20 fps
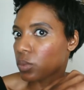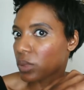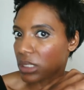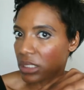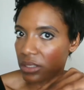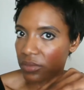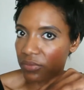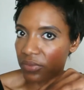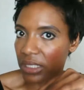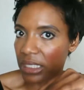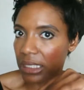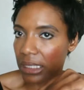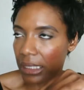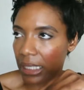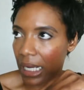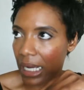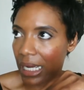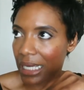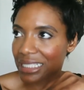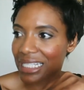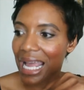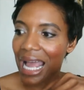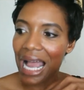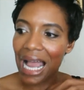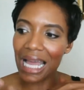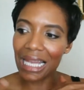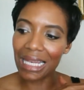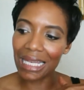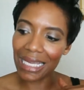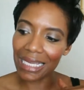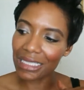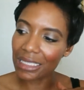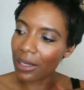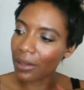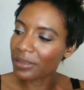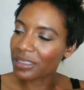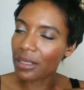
What's veganized? I like uh,